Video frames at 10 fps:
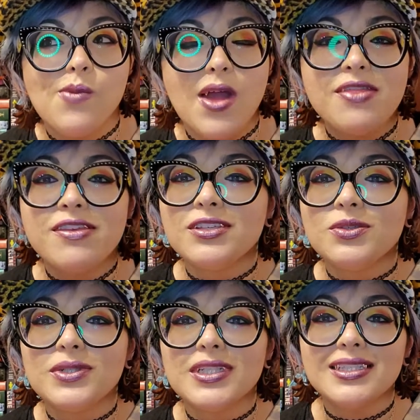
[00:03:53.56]
This
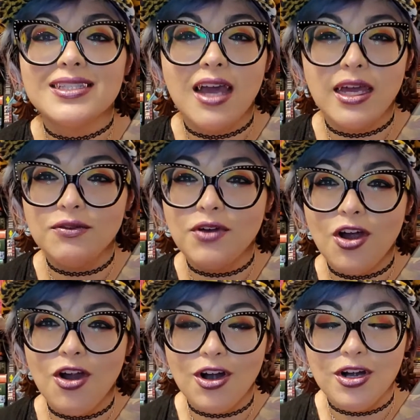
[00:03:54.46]
one is kind of
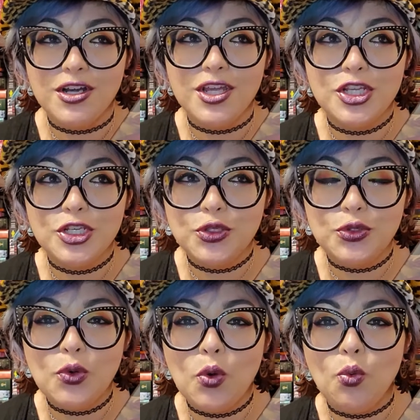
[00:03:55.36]
hard
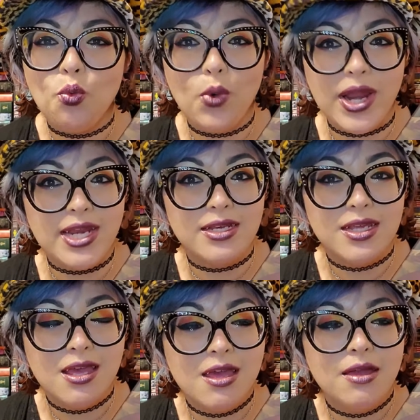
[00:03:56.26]
to rate
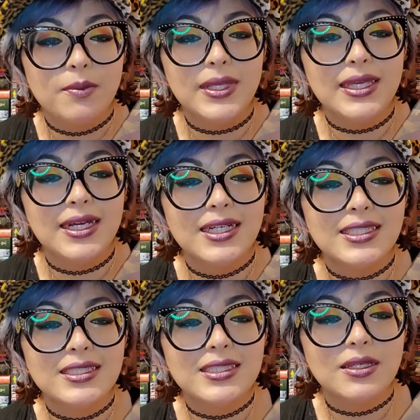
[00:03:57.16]

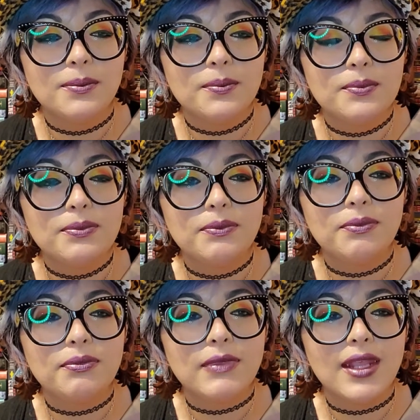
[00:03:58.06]
because
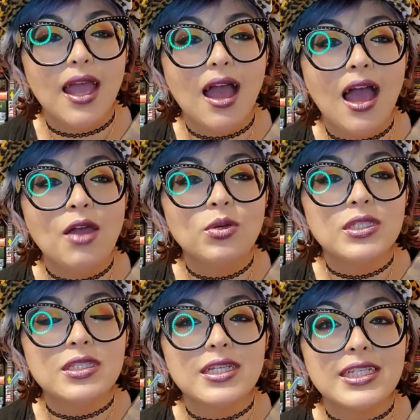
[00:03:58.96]
I
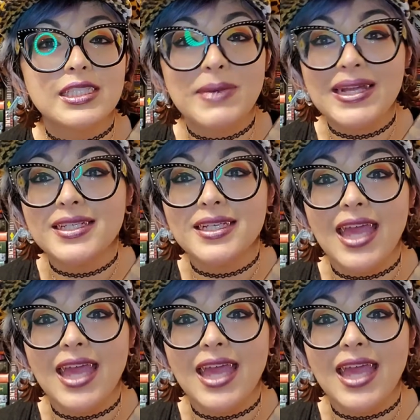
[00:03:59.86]
was expecting